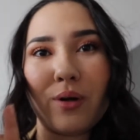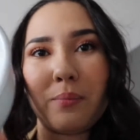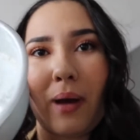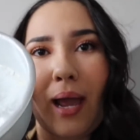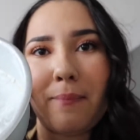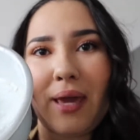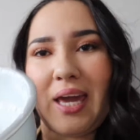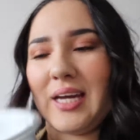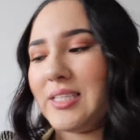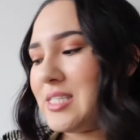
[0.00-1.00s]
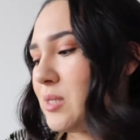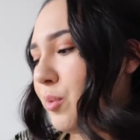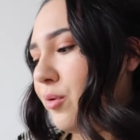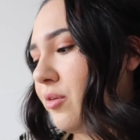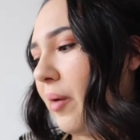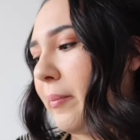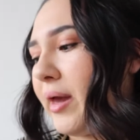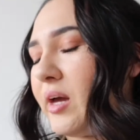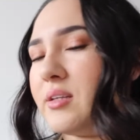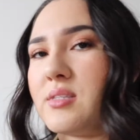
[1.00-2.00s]
my pans, both of my
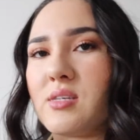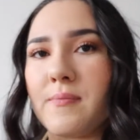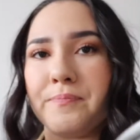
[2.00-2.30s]
pans.